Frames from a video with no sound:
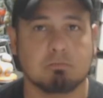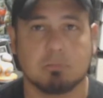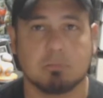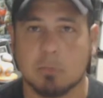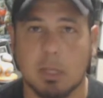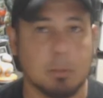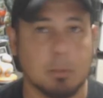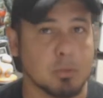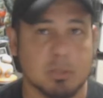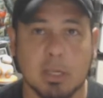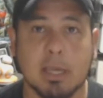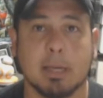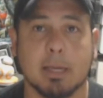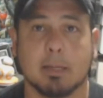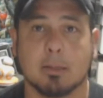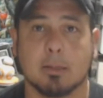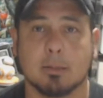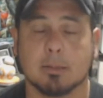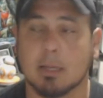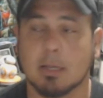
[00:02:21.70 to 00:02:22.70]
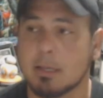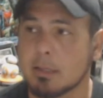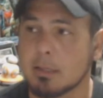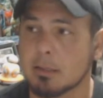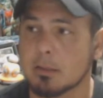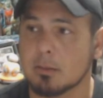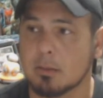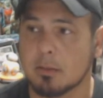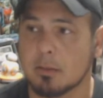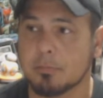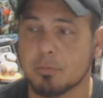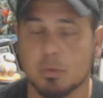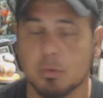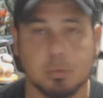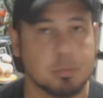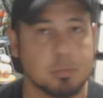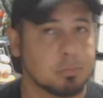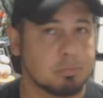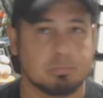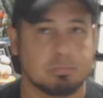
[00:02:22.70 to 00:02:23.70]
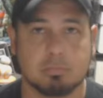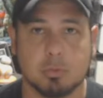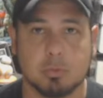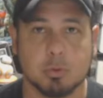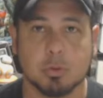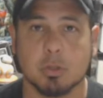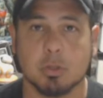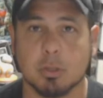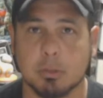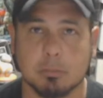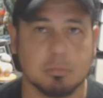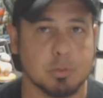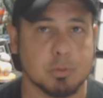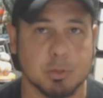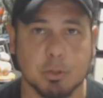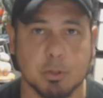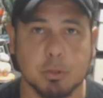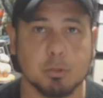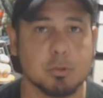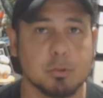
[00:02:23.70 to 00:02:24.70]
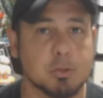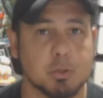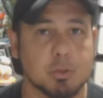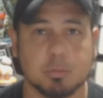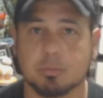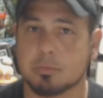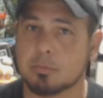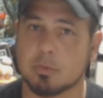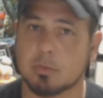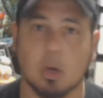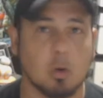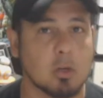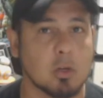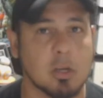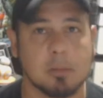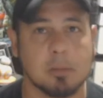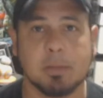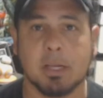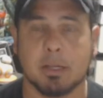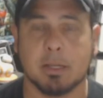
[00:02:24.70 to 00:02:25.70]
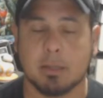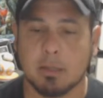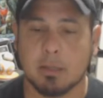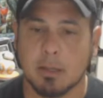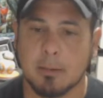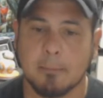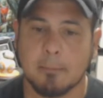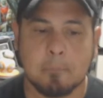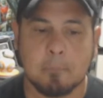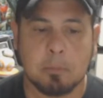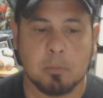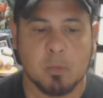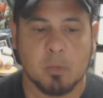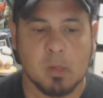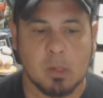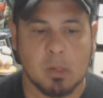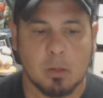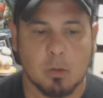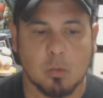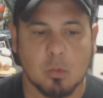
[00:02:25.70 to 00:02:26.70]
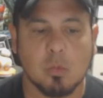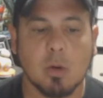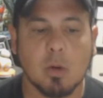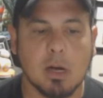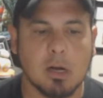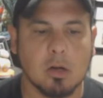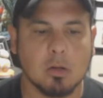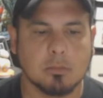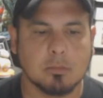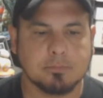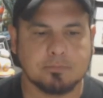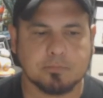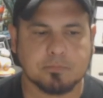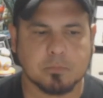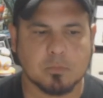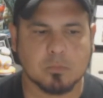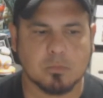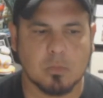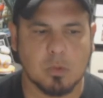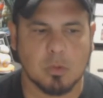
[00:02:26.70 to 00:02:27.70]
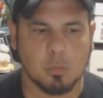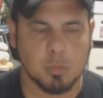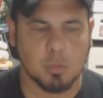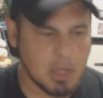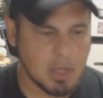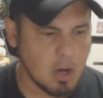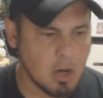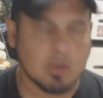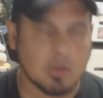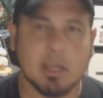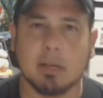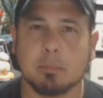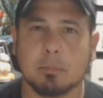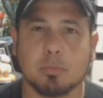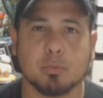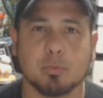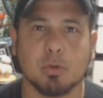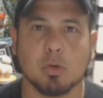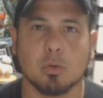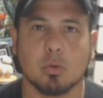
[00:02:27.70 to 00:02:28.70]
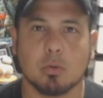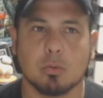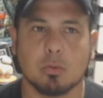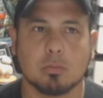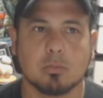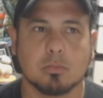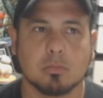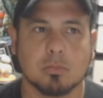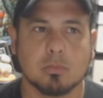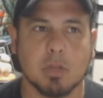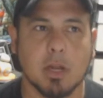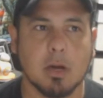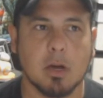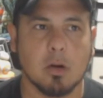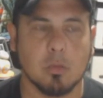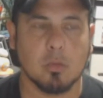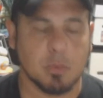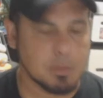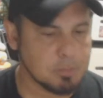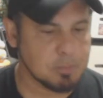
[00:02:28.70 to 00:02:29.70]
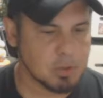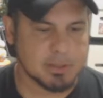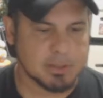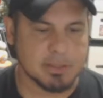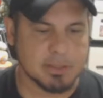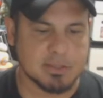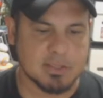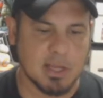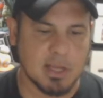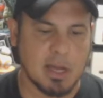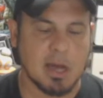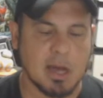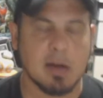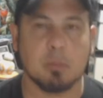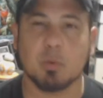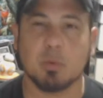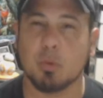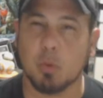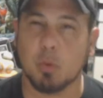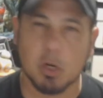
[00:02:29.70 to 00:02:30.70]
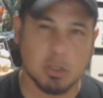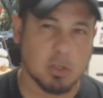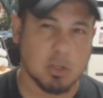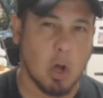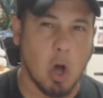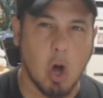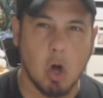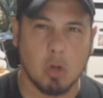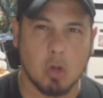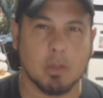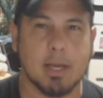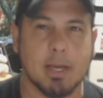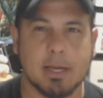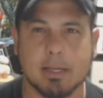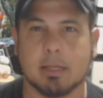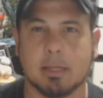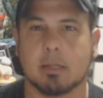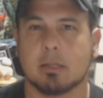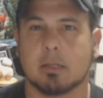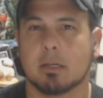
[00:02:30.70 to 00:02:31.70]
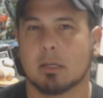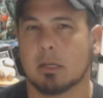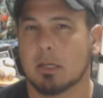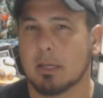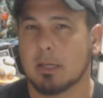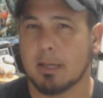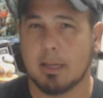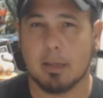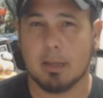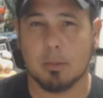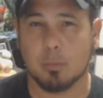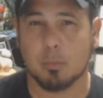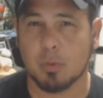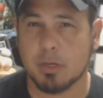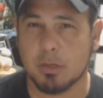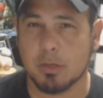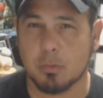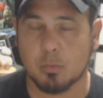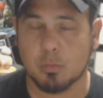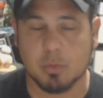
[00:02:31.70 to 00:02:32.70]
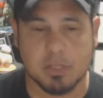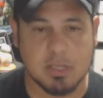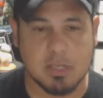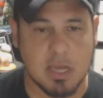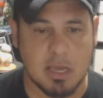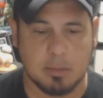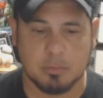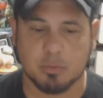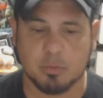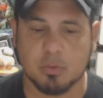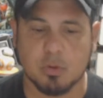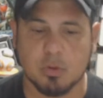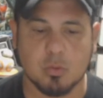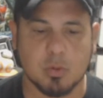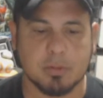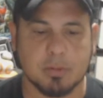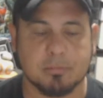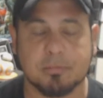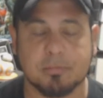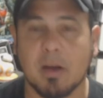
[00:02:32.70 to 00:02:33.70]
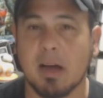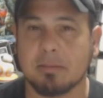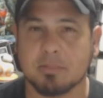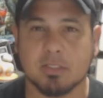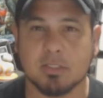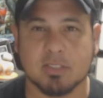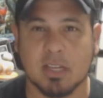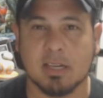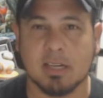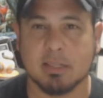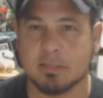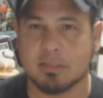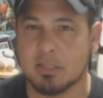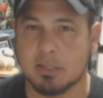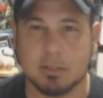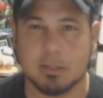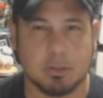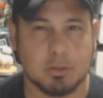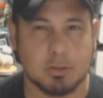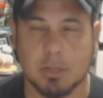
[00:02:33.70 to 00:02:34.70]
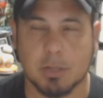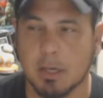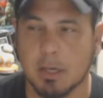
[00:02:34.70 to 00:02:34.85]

was it. If you couldn't produce, you don't come in. Well, we all came through. We put in the time, we worked all night, and we came through with 5 designs each.